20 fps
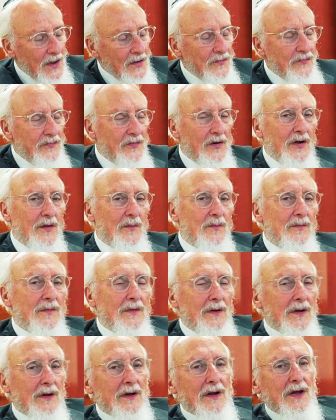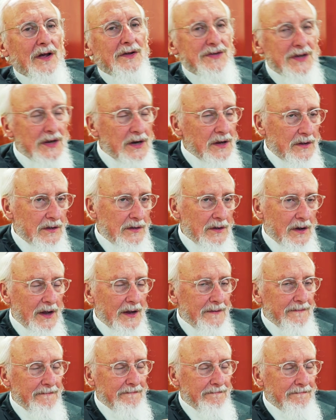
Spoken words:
from Chassidic thought